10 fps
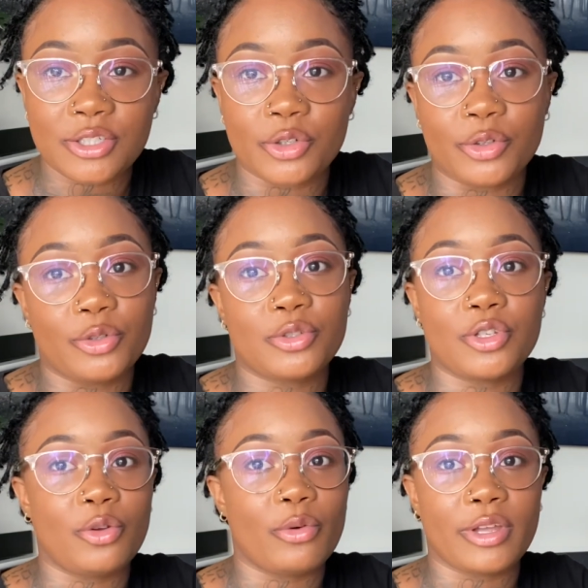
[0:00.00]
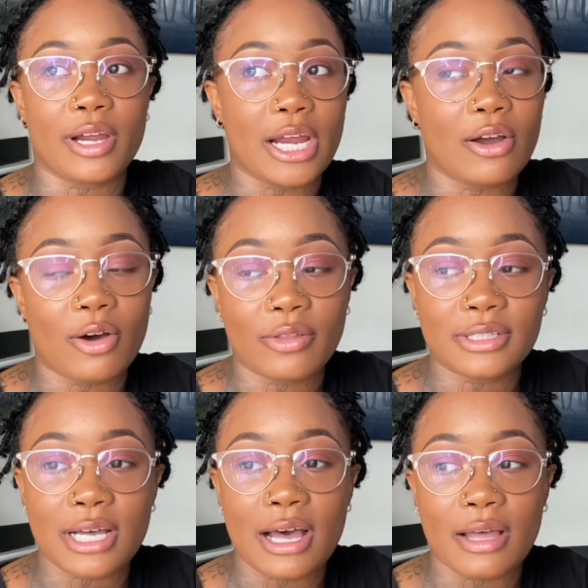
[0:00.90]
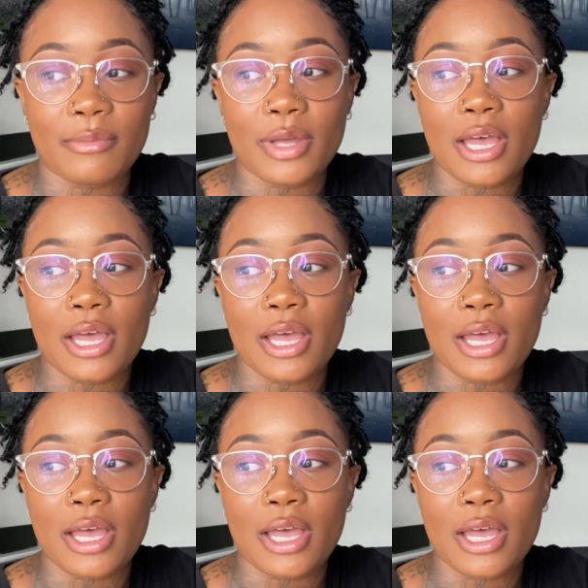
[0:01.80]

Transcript: you're used to doing your hair all the time.